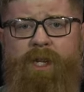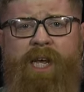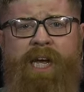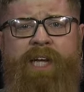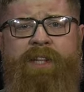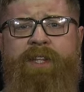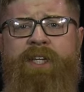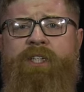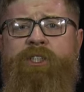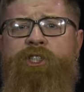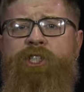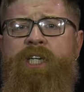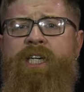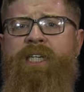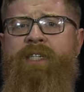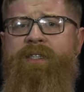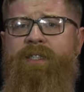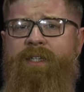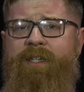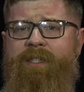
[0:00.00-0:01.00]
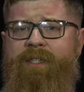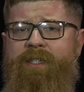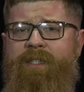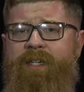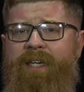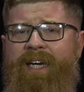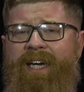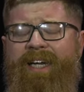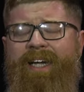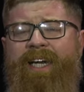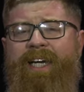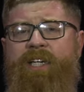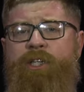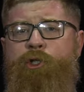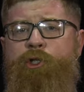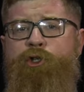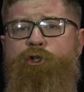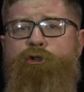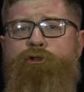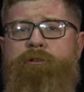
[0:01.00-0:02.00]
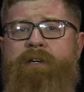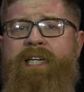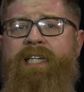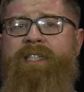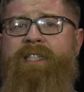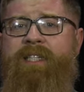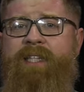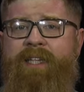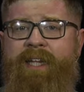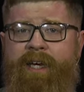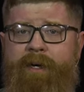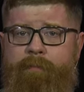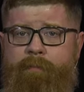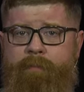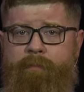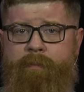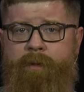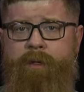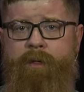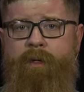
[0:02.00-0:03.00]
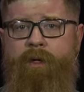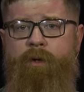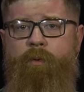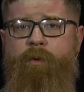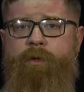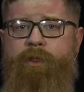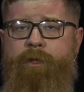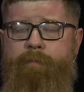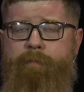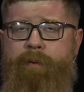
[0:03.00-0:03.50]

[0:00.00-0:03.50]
And then Jesus entreats them with a